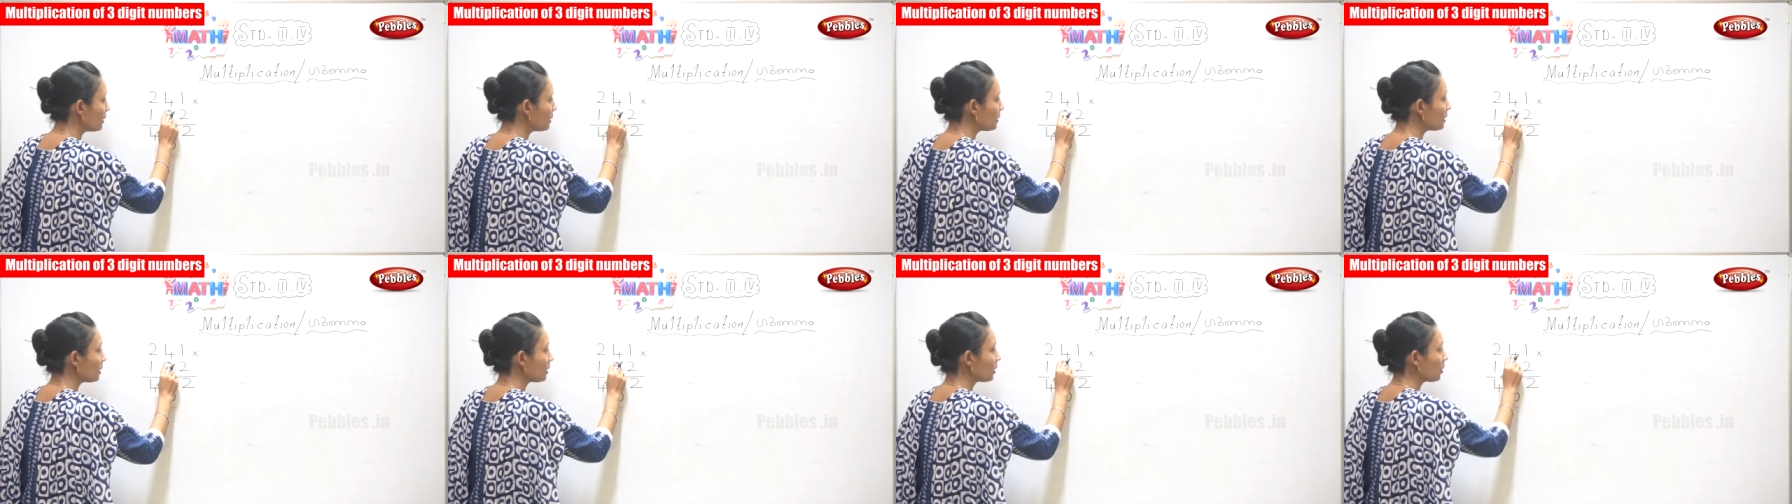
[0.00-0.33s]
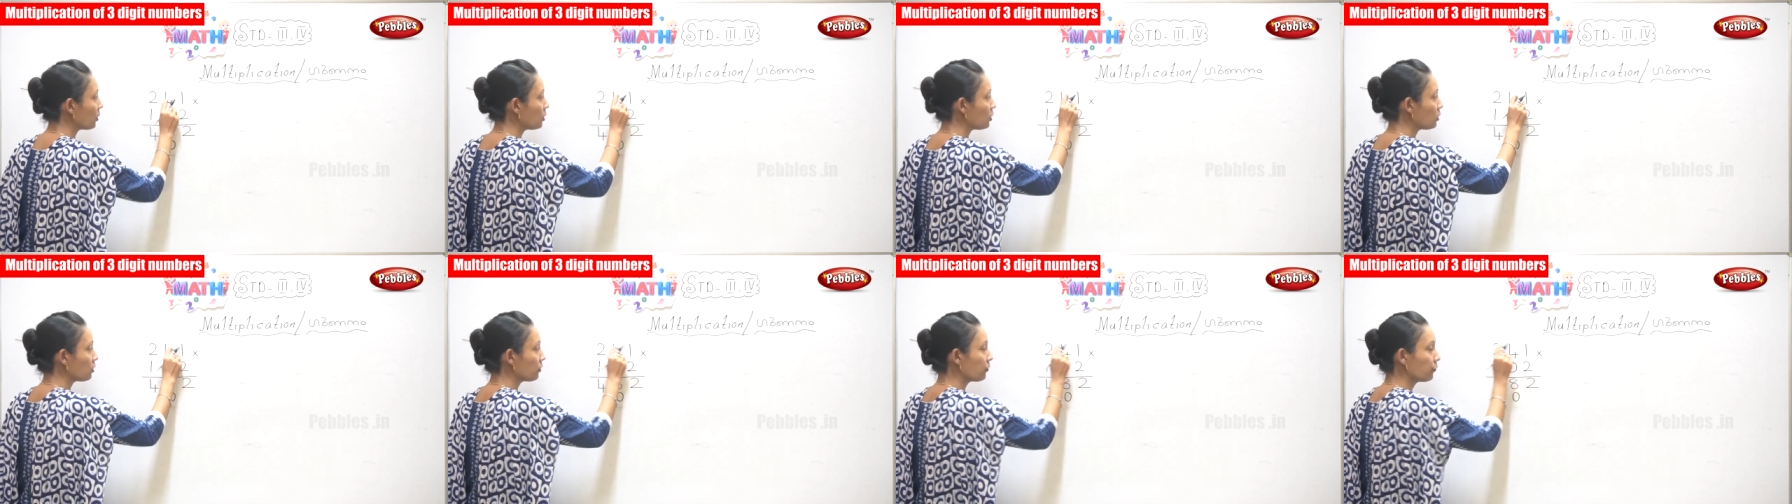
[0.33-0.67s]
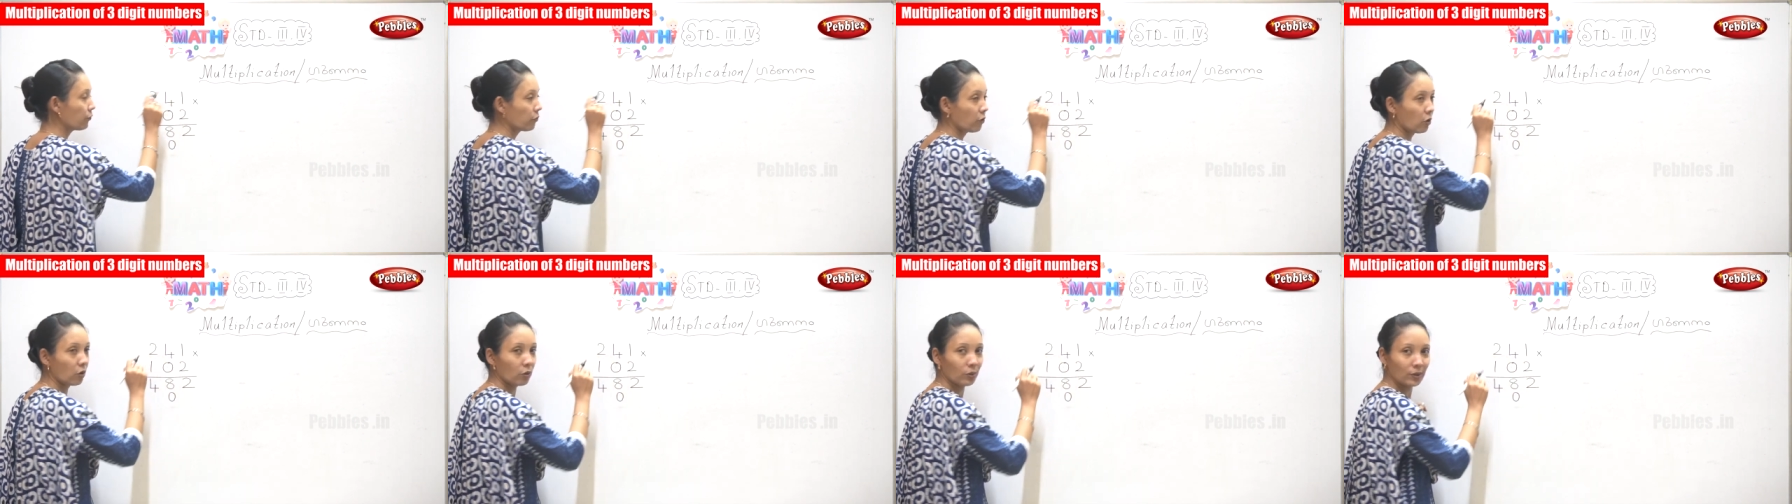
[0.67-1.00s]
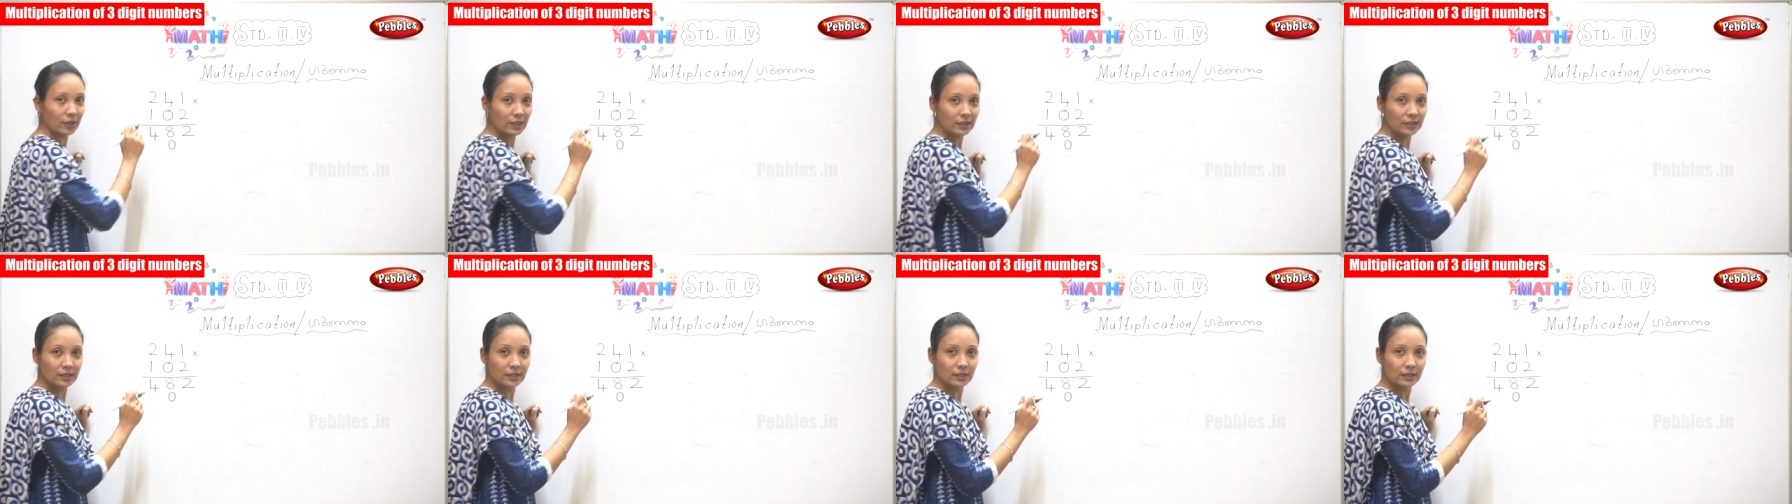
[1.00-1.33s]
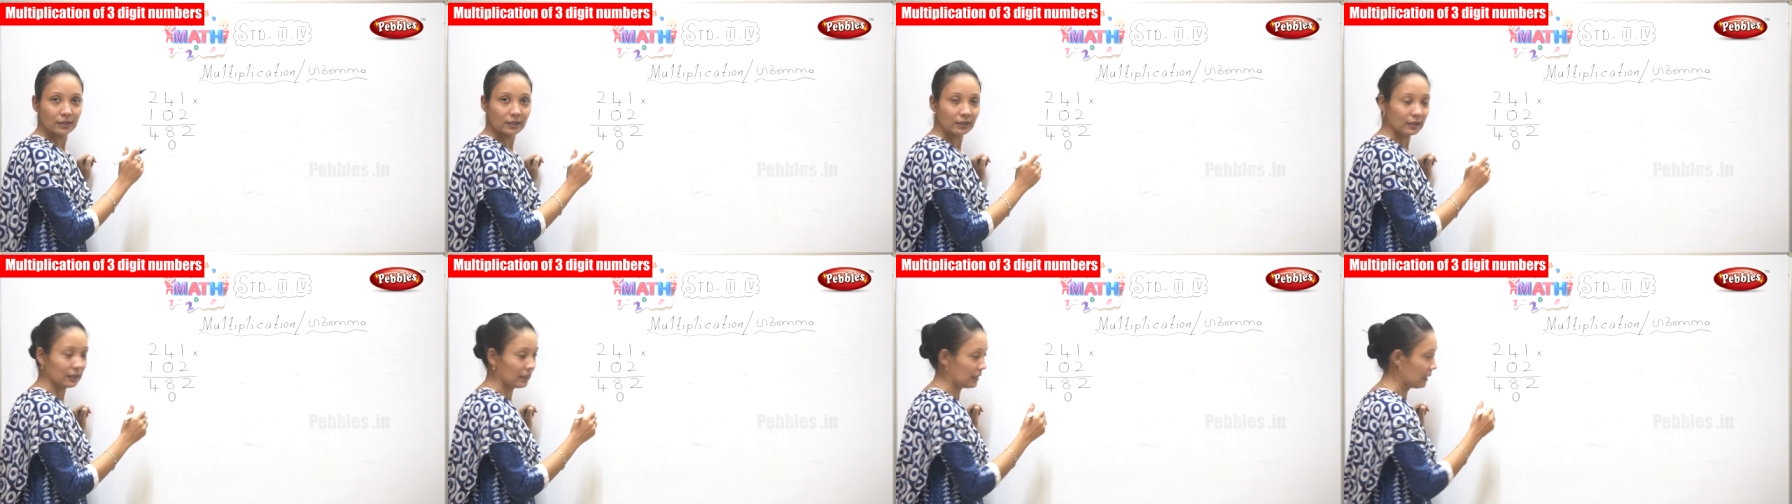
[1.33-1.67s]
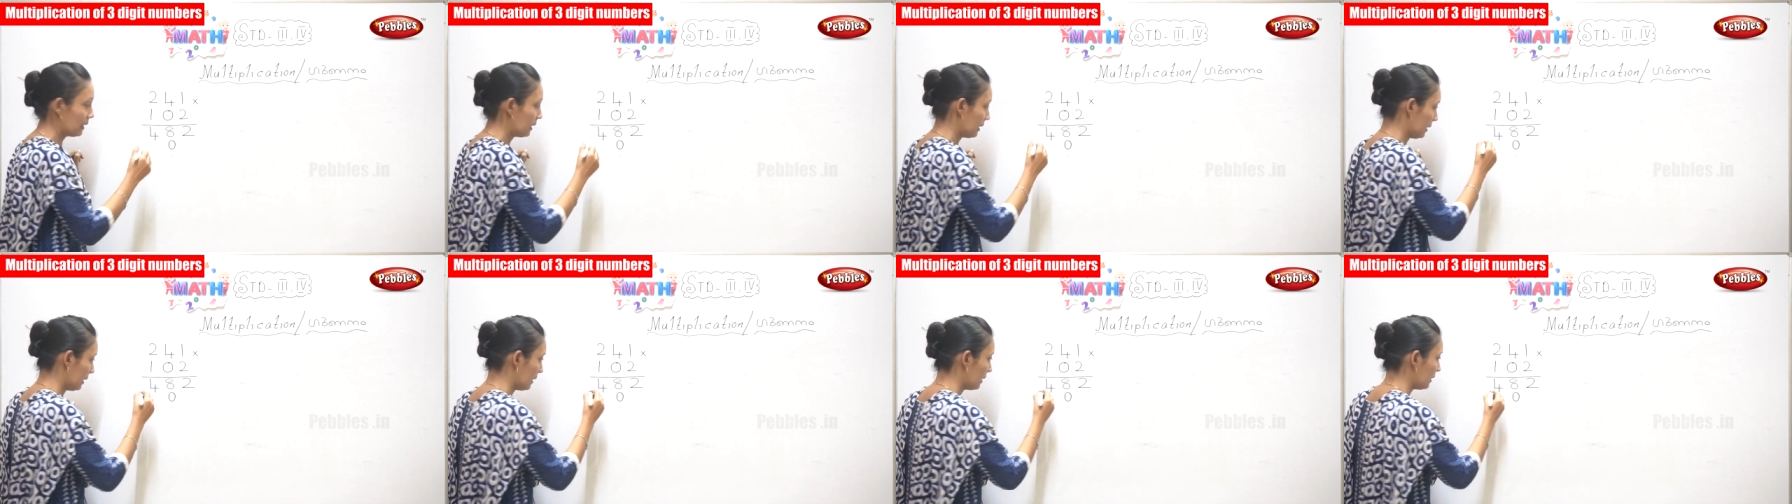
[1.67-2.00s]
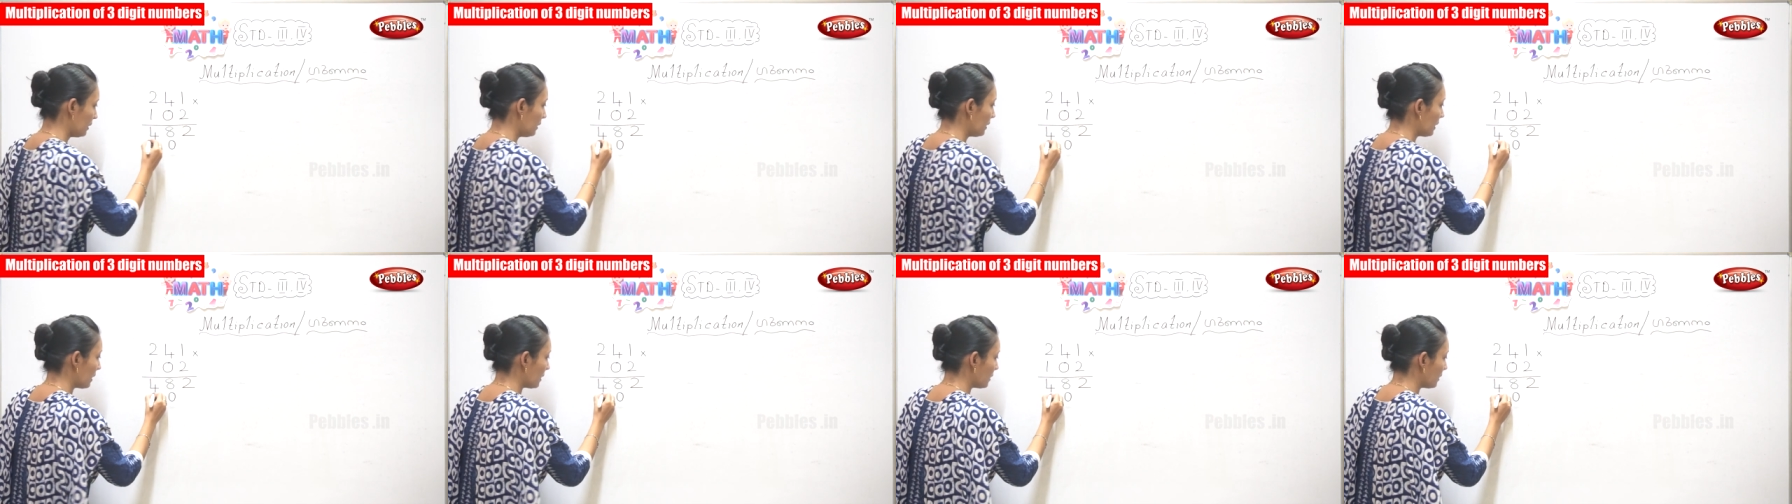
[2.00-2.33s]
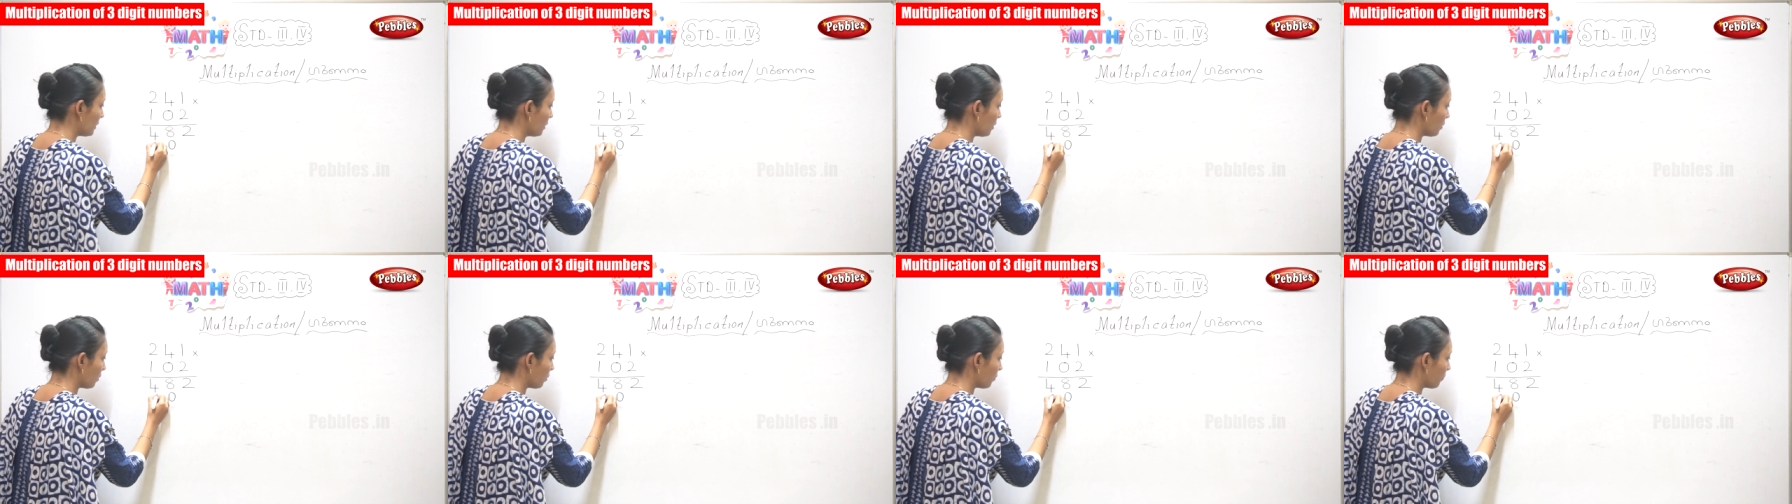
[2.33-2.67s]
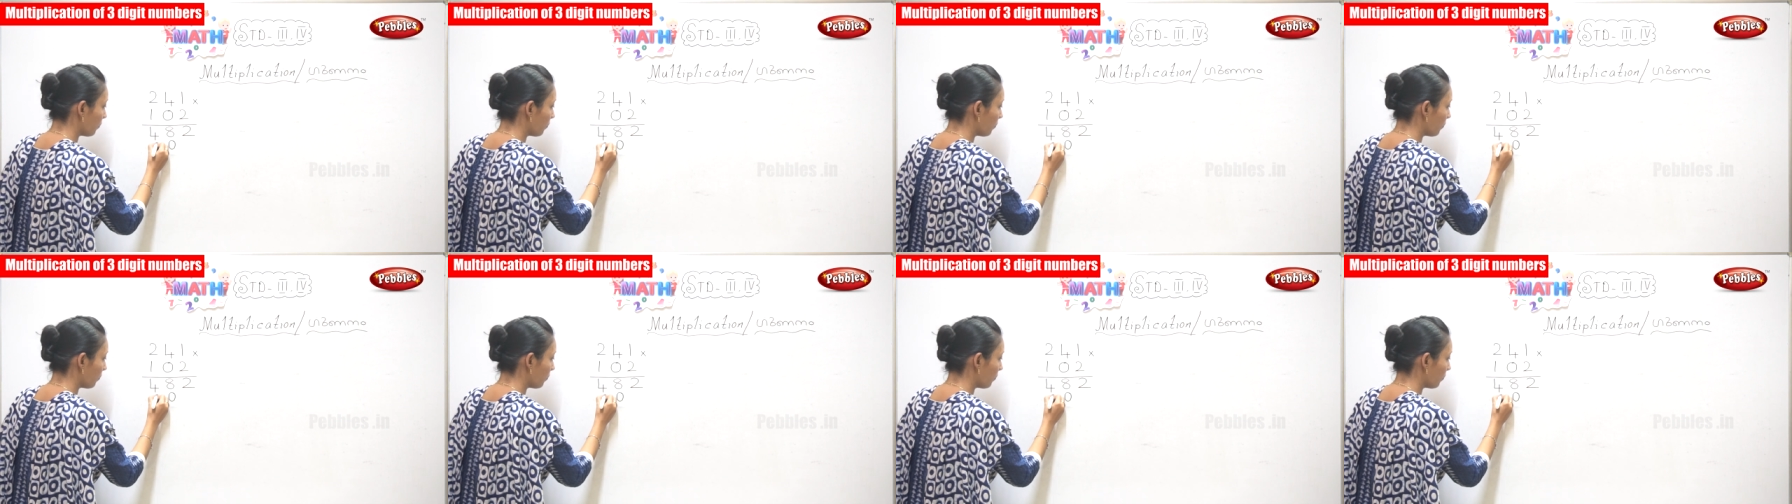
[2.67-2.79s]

0 into 4 is 0. 0